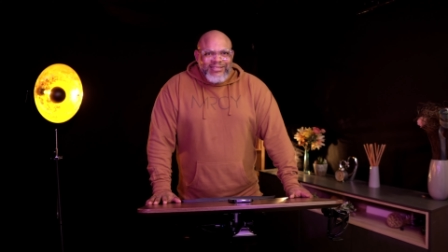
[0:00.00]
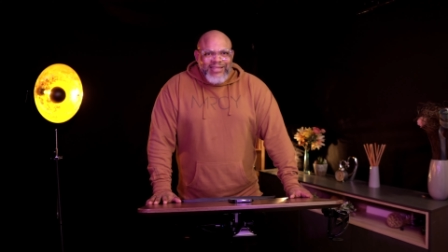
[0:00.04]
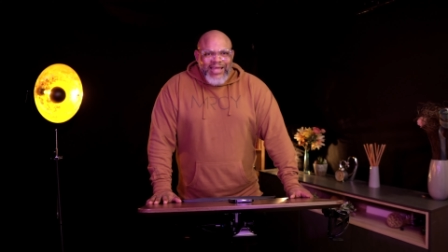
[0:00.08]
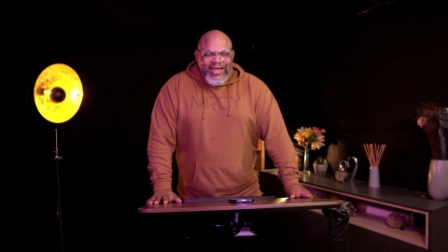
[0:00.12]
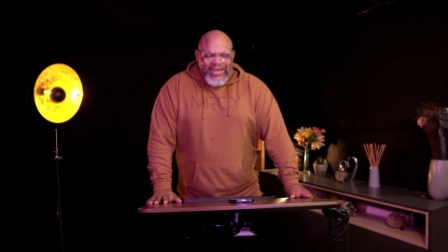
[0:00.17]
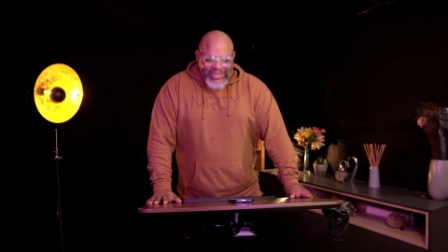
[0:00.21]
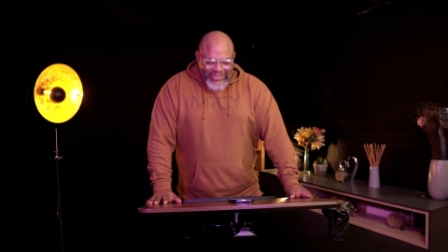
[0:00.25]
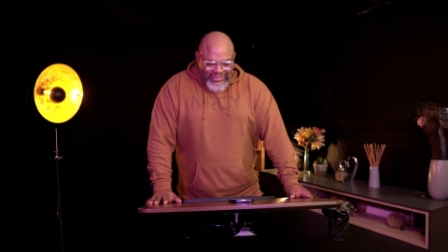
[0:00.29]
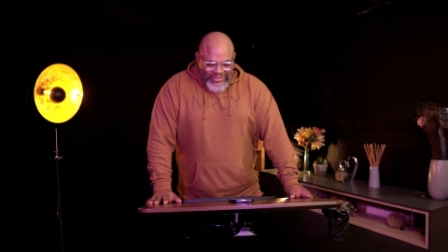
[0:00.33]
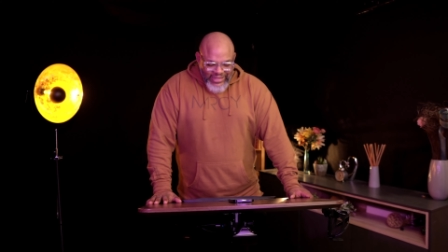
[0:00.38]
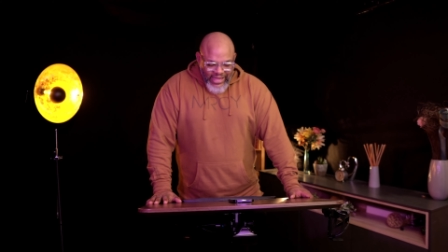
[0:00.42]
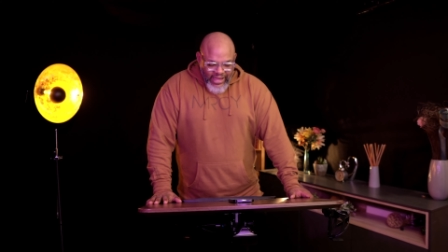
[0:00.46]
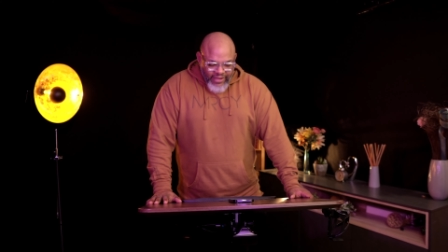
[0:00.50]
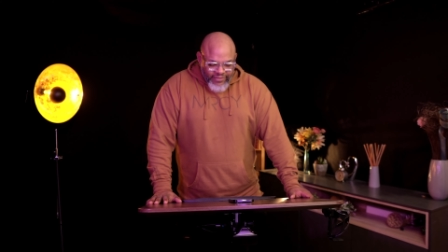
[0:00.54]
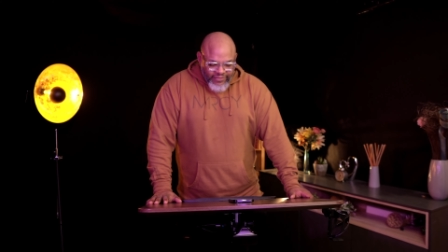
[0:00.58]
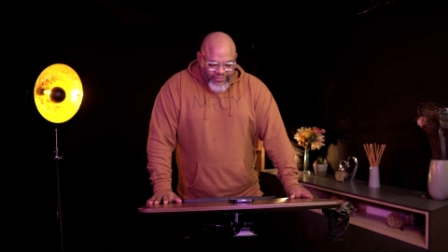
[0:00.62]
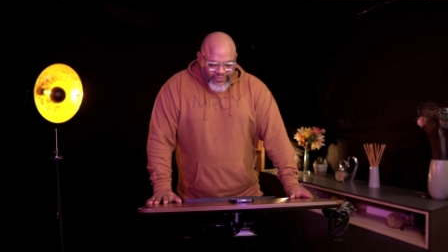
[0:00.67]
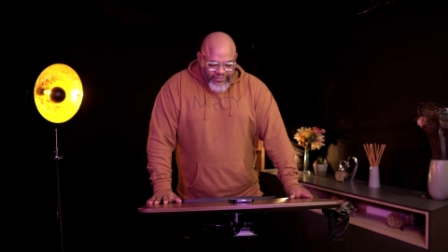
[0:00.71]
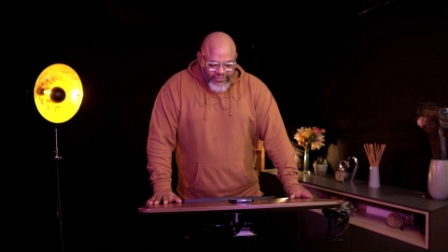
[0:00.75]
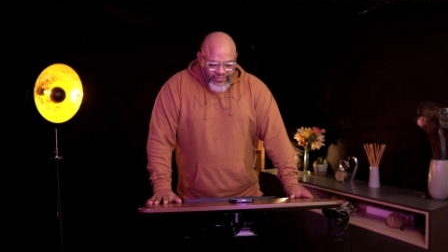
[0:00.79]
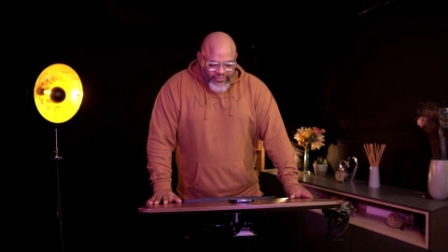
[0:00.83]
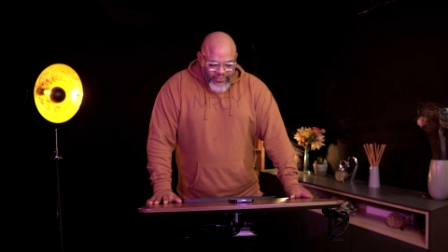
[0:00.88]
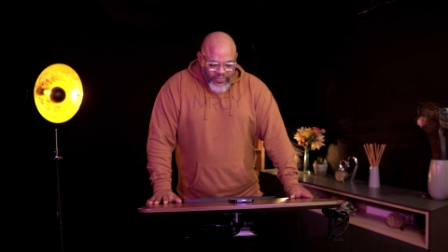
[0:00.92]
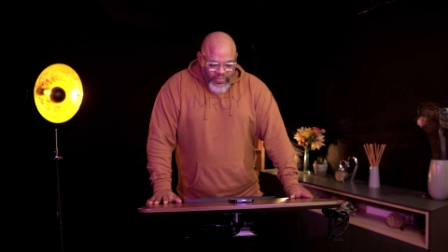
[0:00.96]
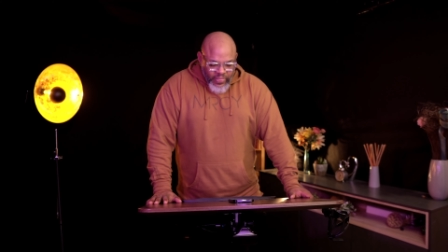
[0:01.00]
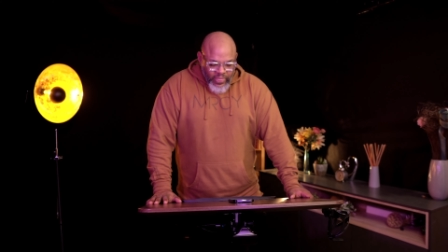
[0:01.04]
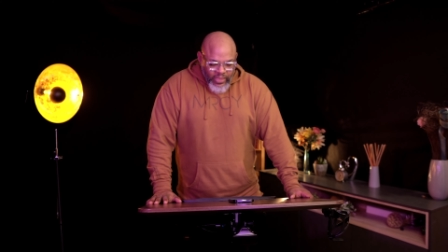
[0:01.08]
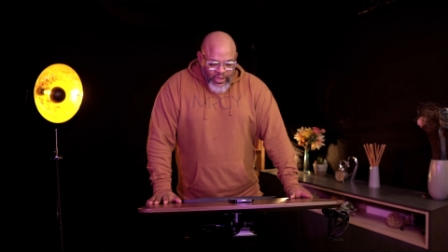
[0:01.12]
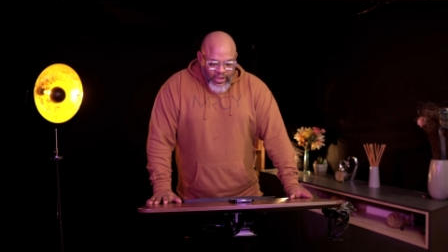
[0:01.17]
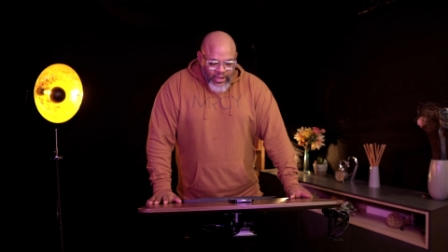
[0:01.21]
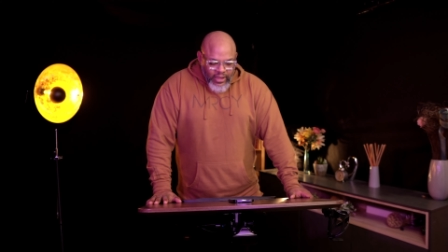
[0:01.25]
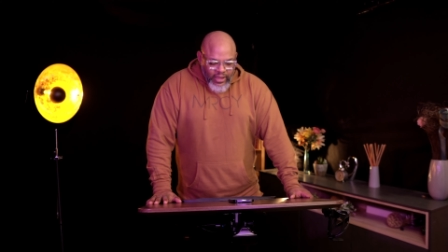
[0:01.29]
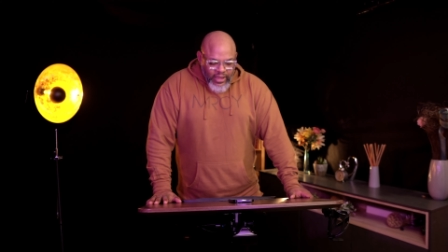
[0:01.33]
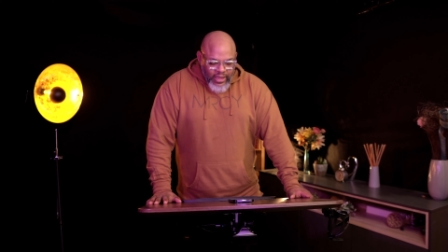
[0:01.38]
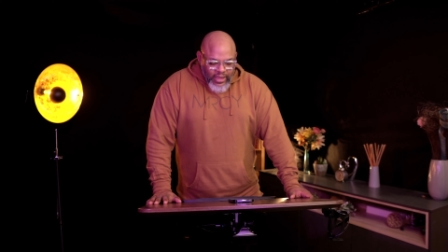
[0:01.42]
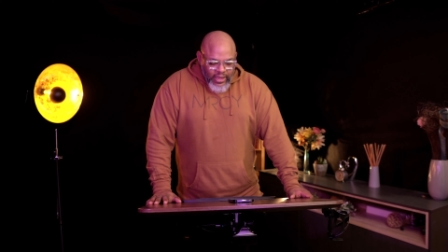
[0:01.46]
that a deaf
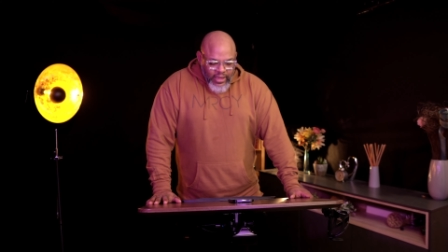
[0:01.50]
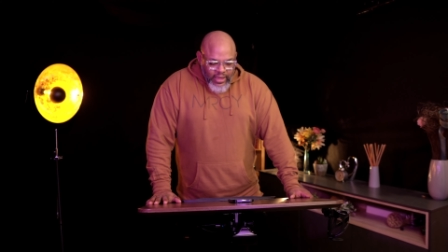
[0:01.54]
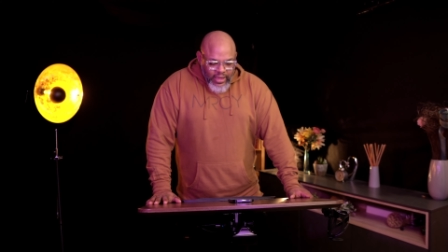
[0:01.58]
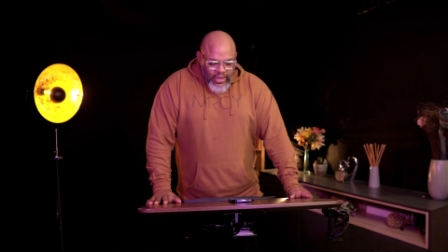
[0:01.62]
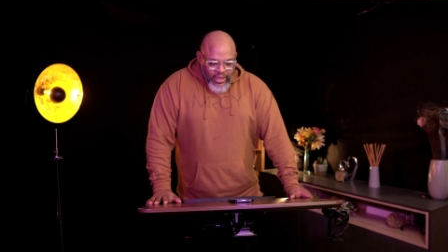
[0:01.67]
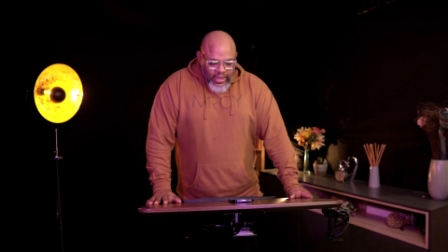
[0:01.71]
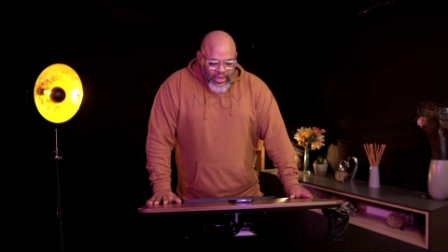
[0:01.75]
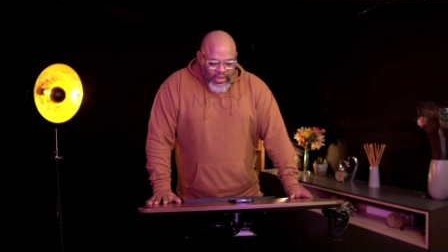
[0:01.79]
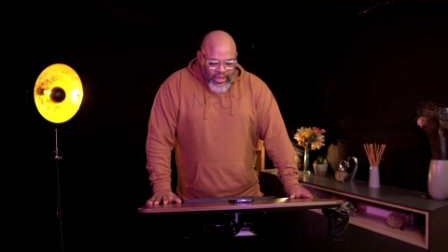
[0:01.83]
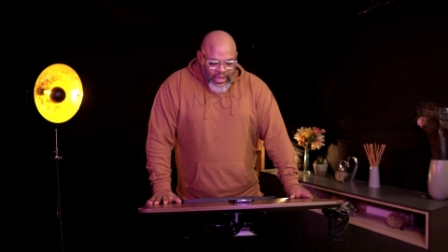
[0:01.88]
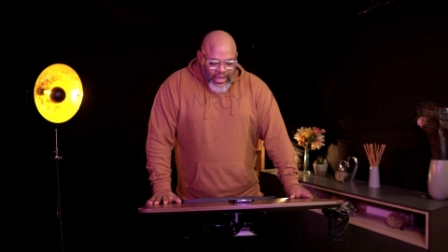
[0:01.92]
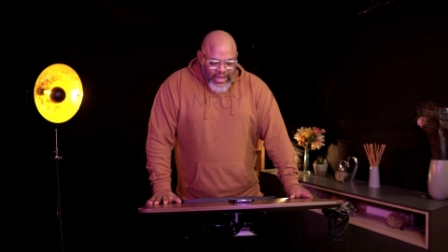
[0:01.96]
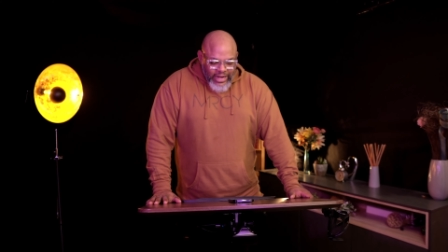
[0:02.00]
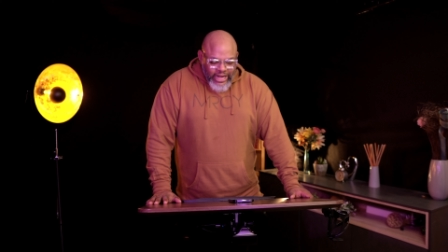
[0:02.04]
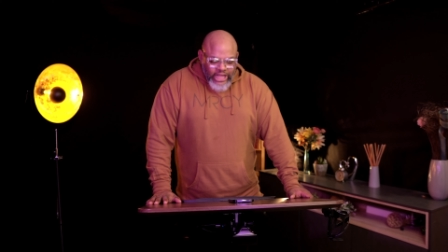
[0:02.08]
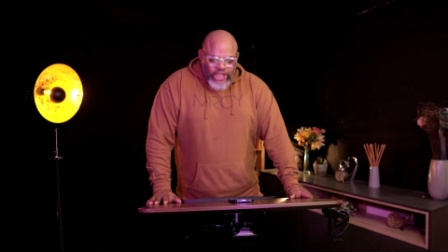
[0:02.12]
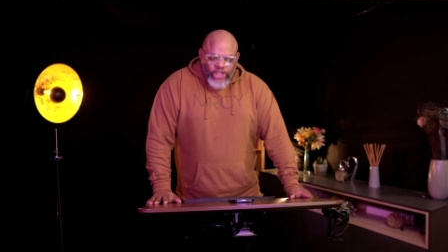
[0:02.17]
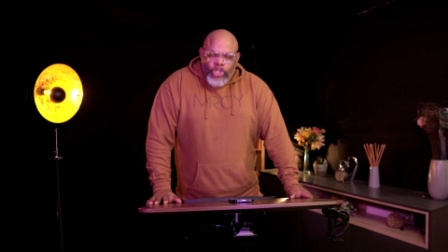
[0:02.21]
and a